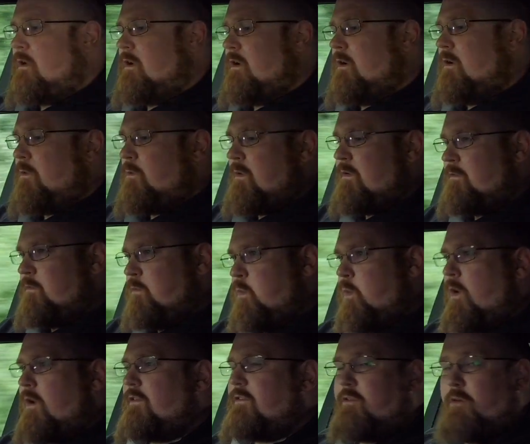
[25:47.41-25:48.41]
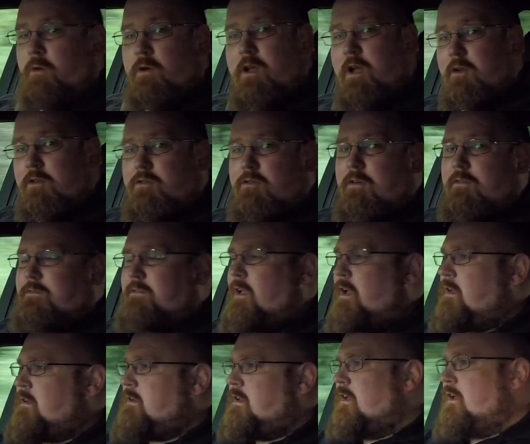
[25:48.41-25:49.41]
with what Toyota have
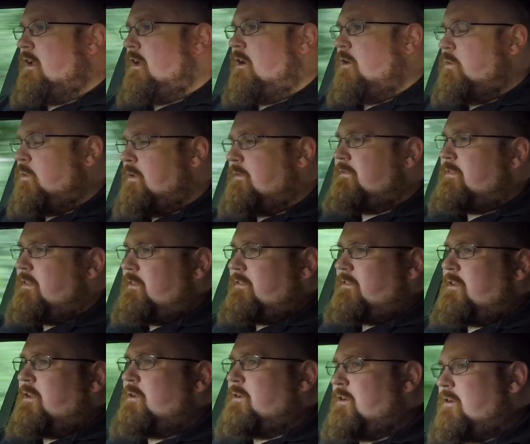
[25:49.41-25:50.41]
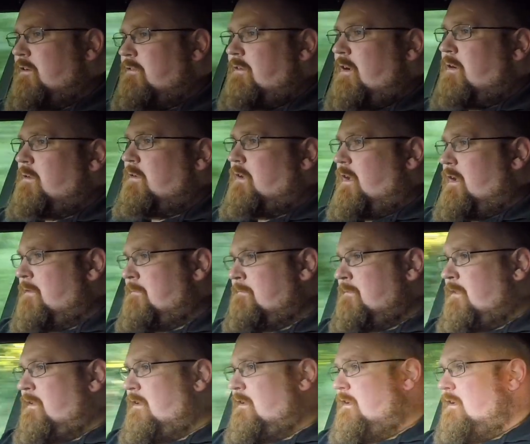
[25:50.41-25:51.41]
done with this new Corolla.
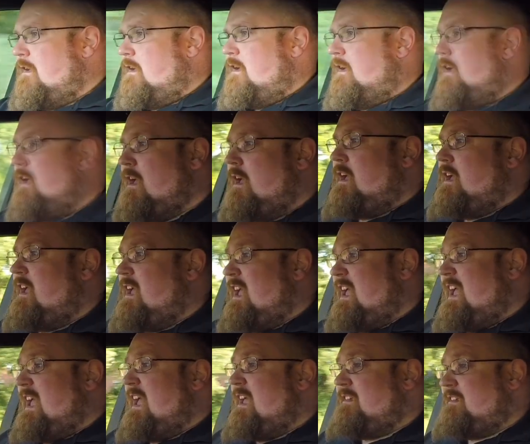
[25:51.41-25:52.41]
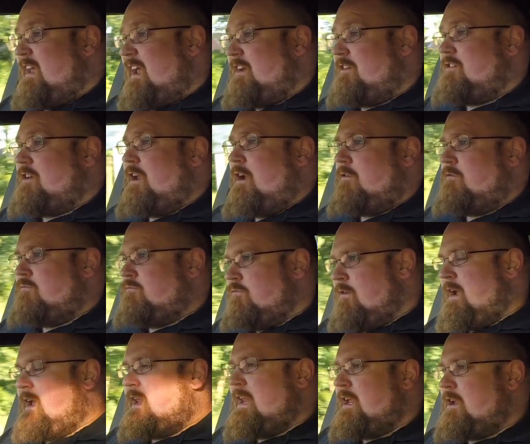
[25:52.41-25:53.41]
It's actually a
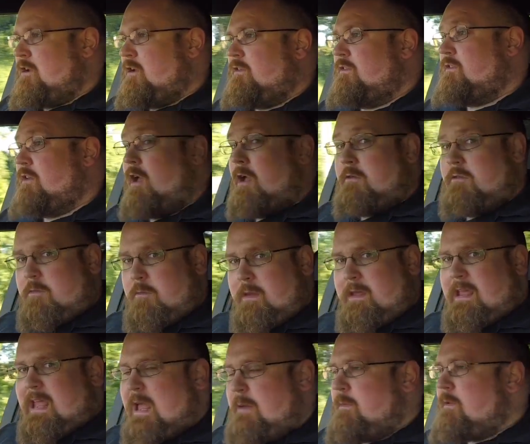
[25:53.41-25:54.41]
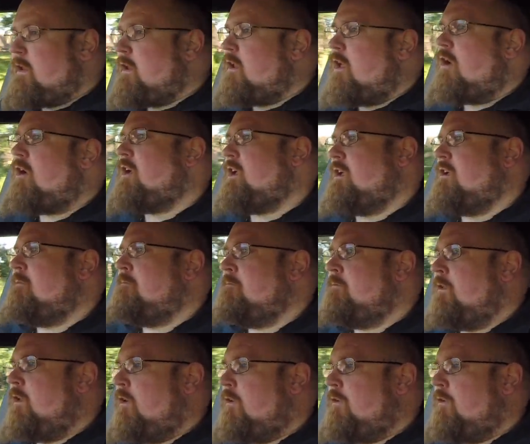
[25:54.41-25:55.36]
really good time to be keeping an eye on